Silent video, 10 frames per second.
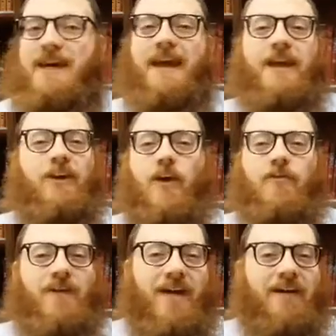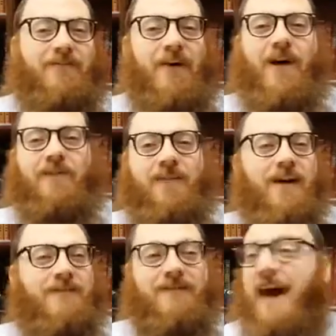I can go very far,
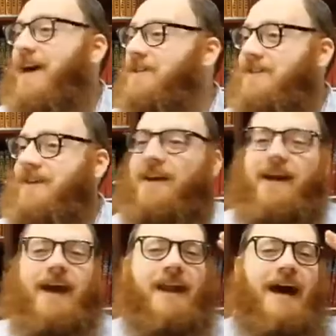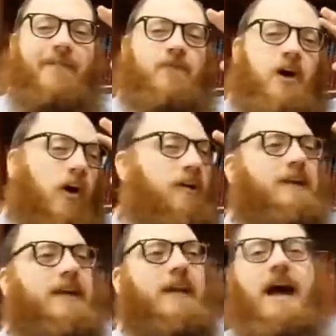very fast, and I
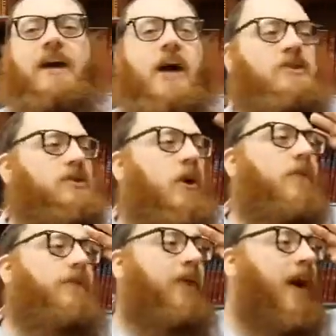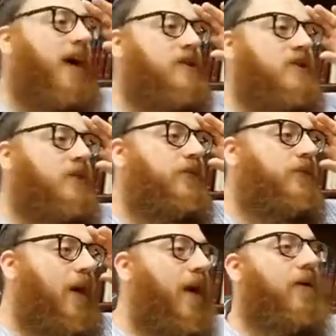got so
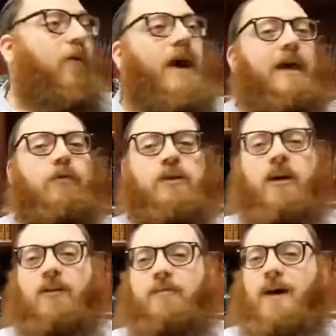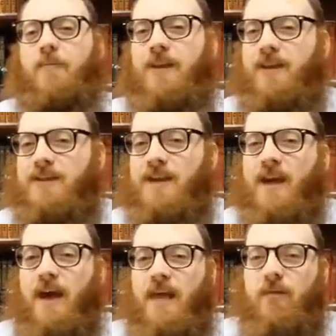far away with all of my abilities.
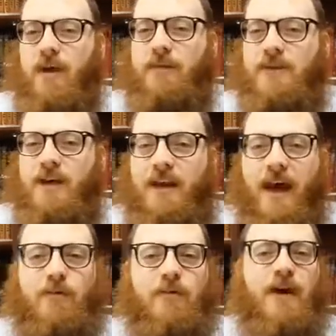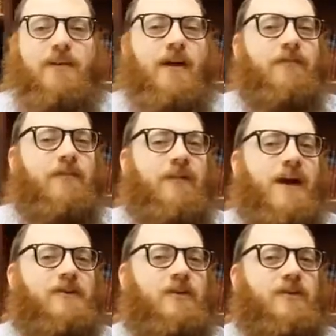And the Rebbe said, I would rather have the
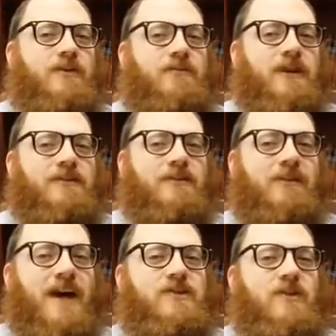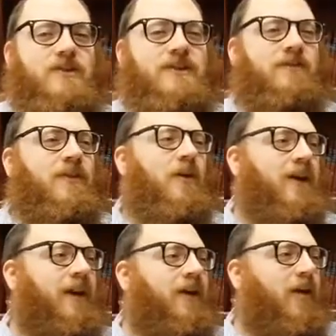fast horse, because the fast horse, even though
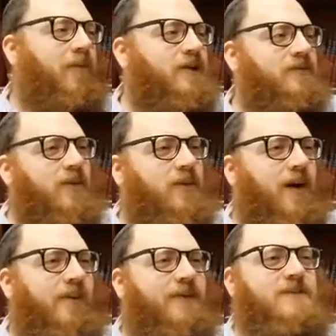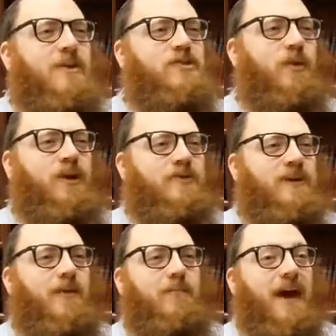he can go much further off, he's much quicker to
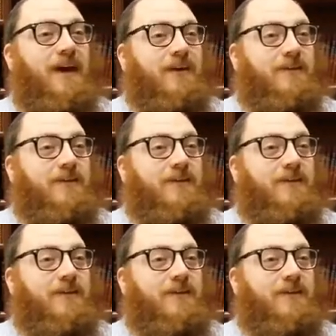come back.